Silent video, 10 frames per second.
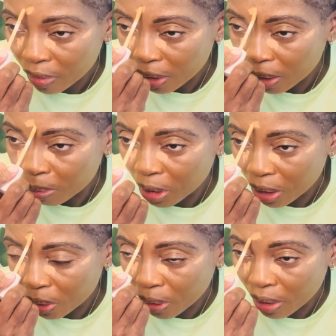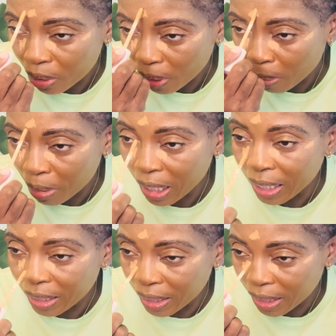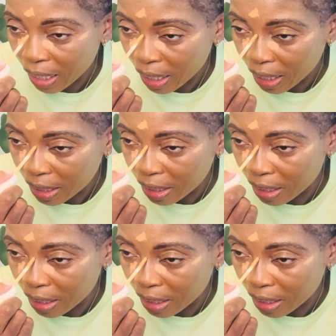I'm just going to apply just